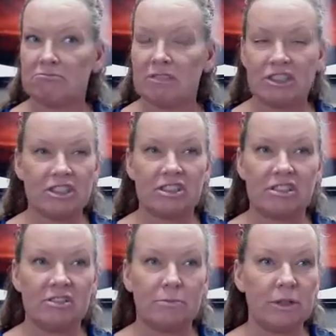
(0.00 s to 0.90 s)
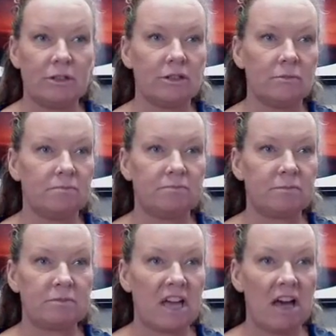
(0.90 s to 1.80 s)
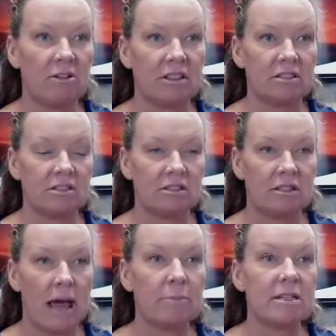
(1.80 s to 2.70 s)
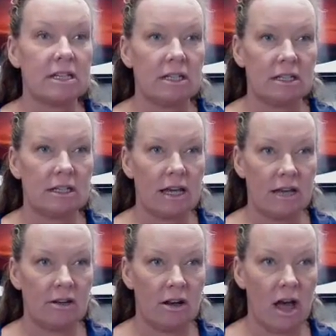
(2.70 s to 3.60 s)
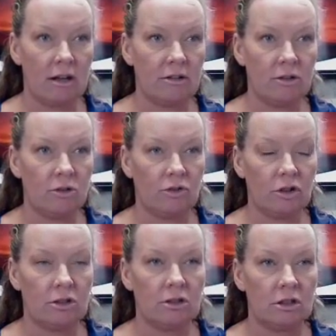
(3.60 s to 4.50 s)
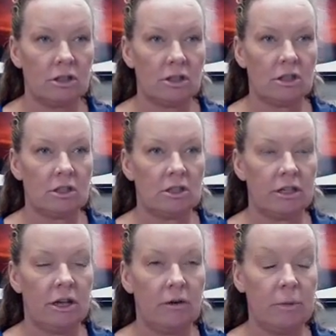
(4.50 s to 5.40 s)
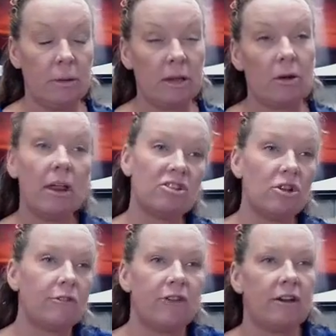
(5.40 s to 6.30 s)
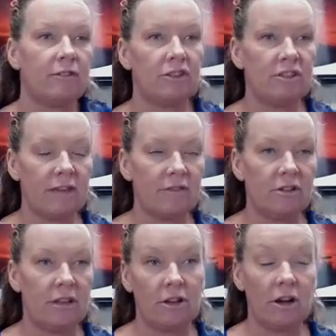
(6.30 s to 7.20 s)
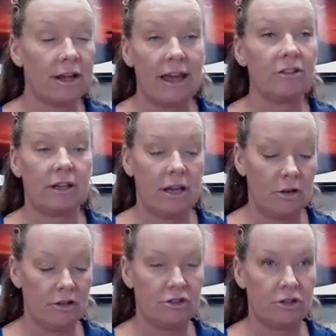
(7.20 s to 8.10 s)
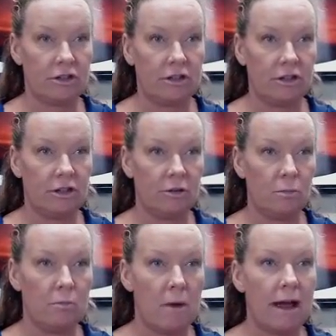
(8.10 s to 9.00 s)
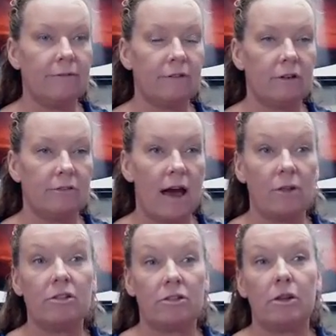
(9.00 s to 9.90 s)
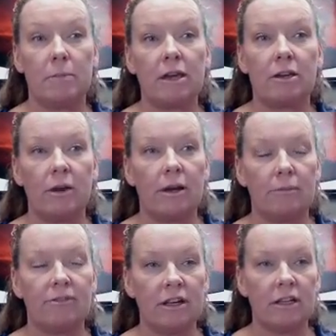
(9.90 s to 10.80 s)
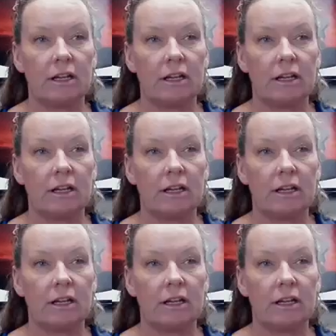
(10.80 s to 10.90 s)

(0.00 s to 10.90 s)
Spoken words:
it's just pure calories, empty, non-useful, and people are like, well, that's no fun if you just have to do that. You're not counting calories. You're mindful of how this is going to make you end up feeling.